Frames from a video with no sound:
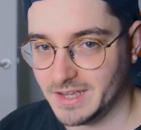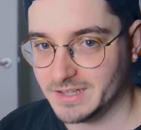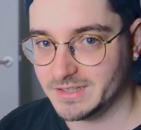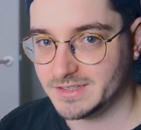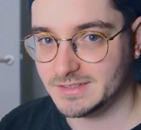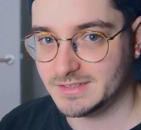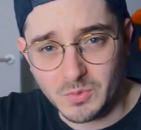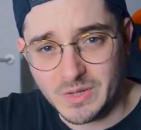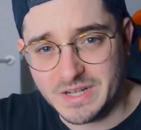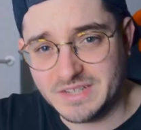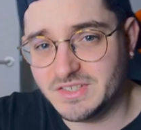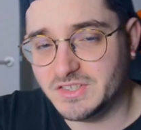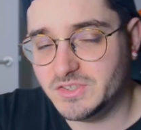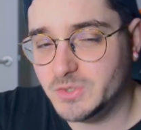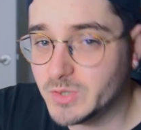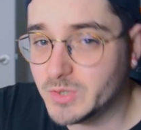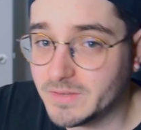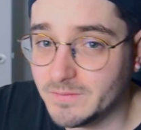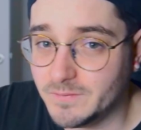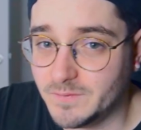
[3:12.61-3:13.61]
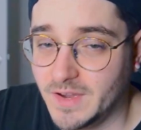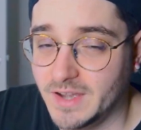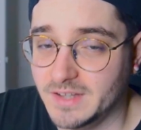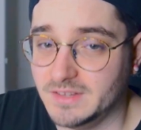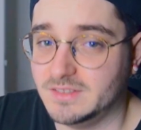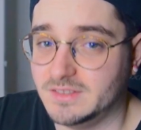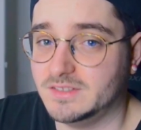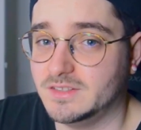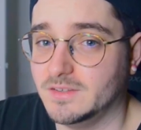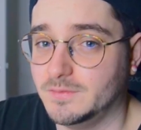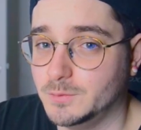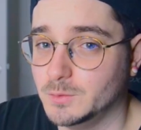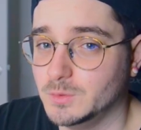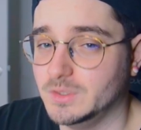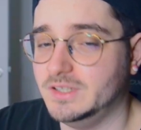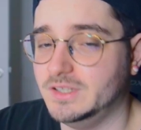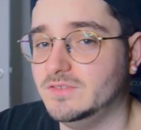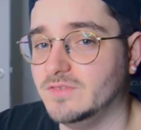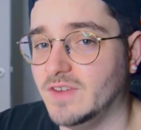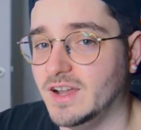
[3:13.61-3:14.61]
As always, you can find the
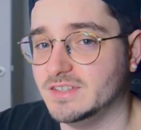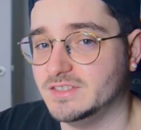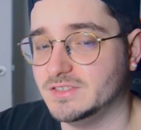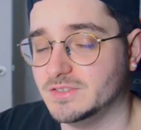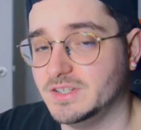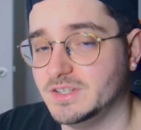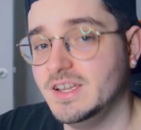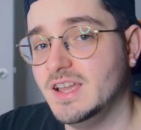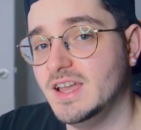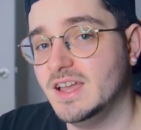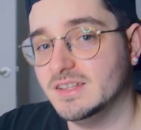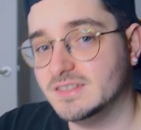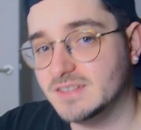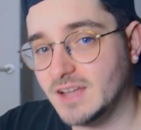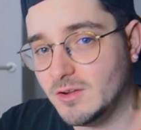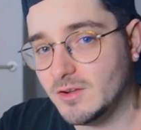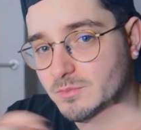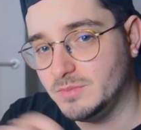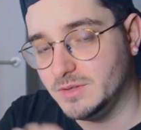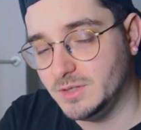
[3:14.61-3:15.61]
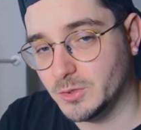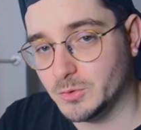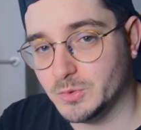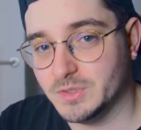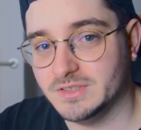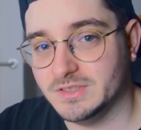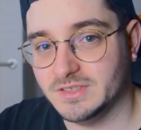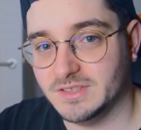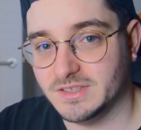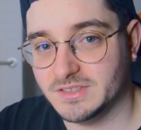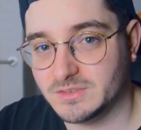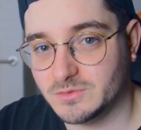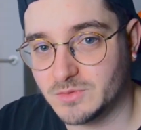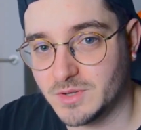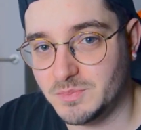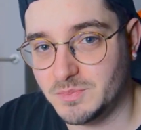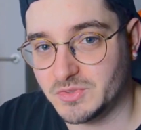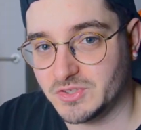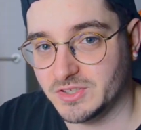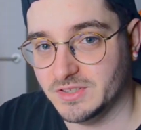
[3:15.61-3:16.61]
full advisory down below in the
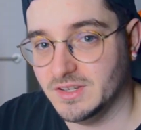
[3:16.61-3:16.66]
description.